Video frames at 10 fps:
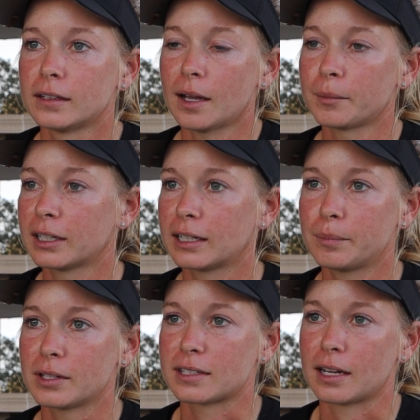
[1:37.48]
Yeah, I'm going to
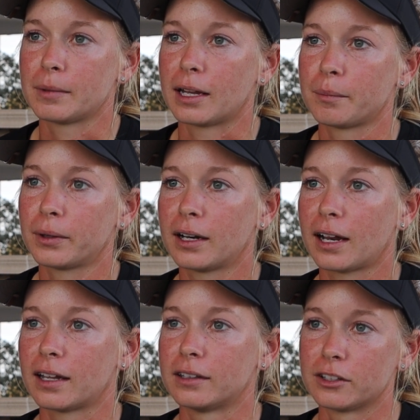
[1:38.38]
keep the same game plan
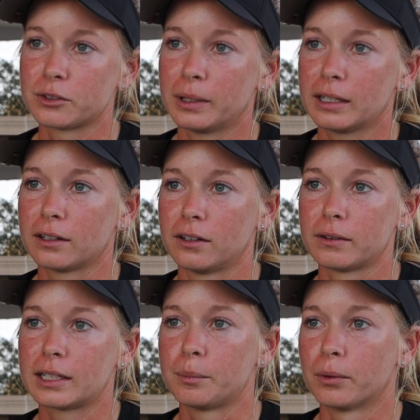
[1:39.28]
I had this week. You
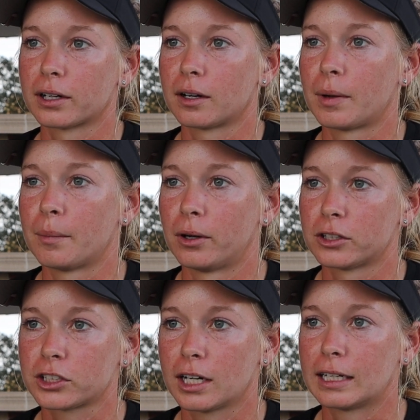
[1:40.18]
know, keep working on my
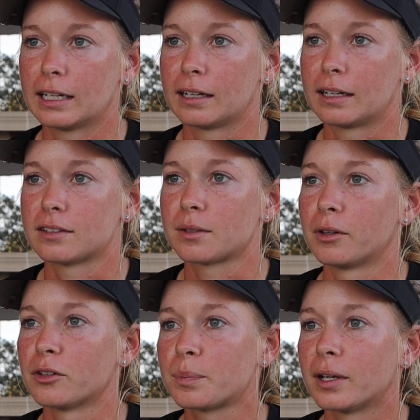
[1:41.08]
ball striking and get some
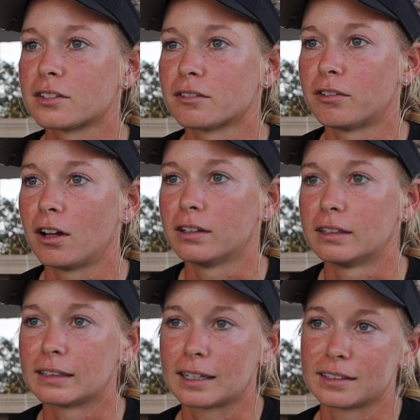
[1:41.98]
of those putts to fall
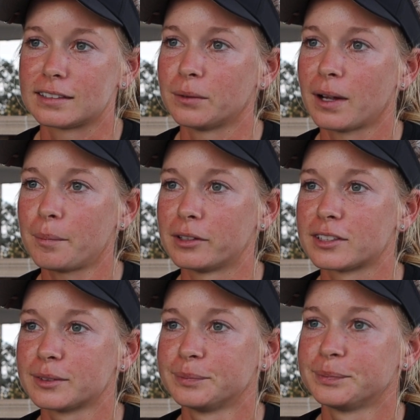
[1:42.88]
and kind of see what
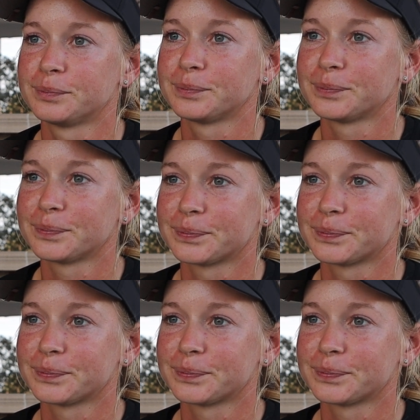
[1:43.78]
happens. Awesome.